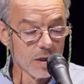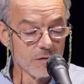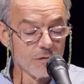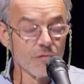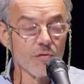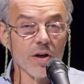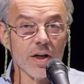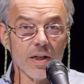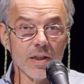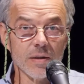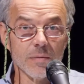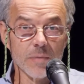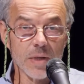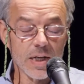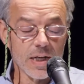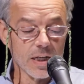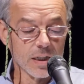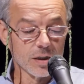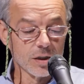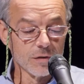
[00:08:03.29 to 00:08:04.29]
of random
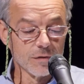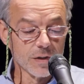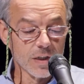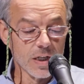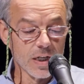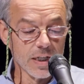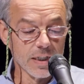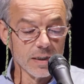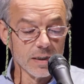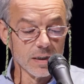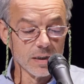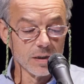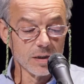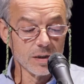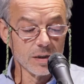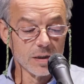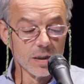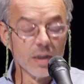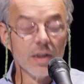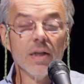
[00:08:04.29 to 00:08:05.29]
acts of
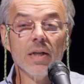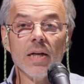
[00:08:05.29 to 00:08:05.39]
kindness,